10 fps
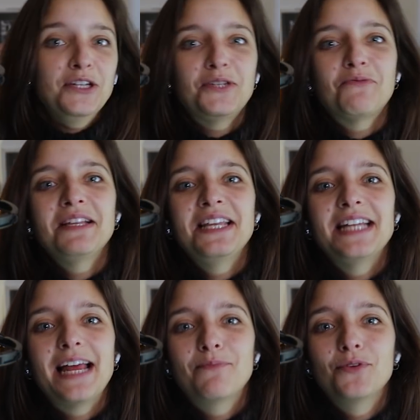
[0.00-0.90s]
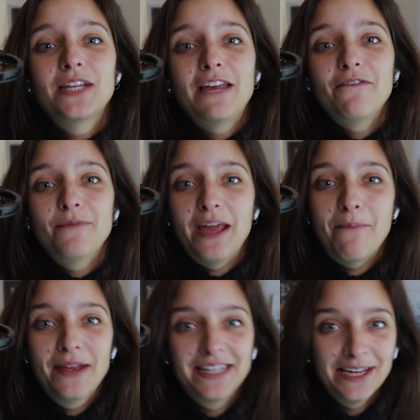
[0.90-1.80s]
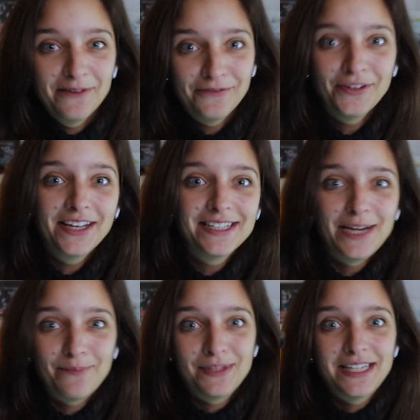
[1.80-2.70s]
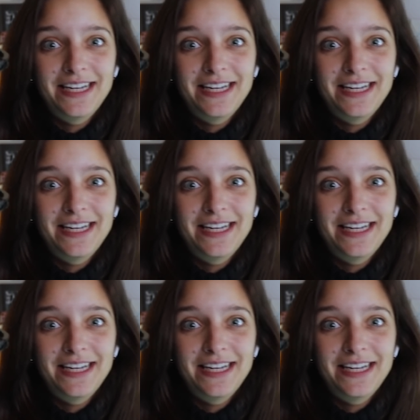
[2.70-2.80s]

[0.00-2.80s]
just reading that book gave me a bit of uh, deep